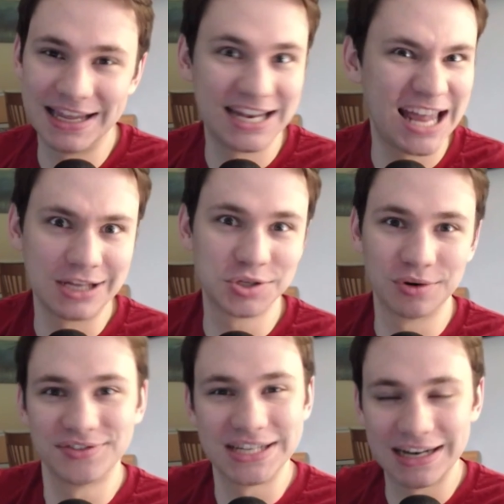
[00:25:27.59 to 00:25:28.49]
in any
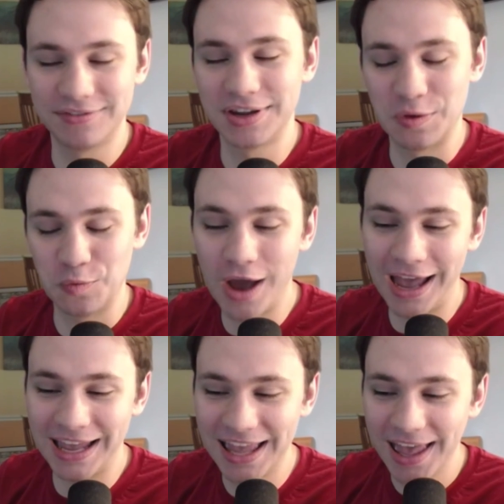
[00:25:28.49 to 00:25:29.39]
sort of significant
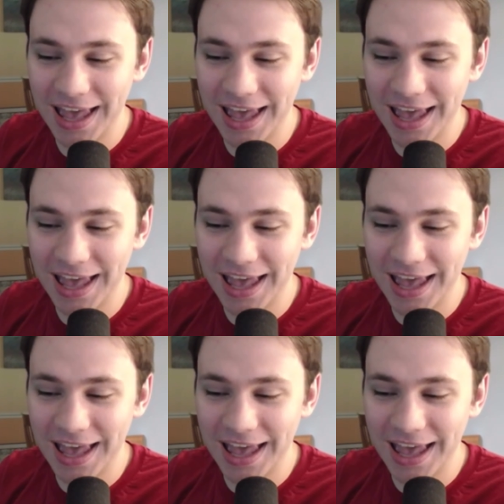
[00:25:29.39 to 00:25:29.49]
way,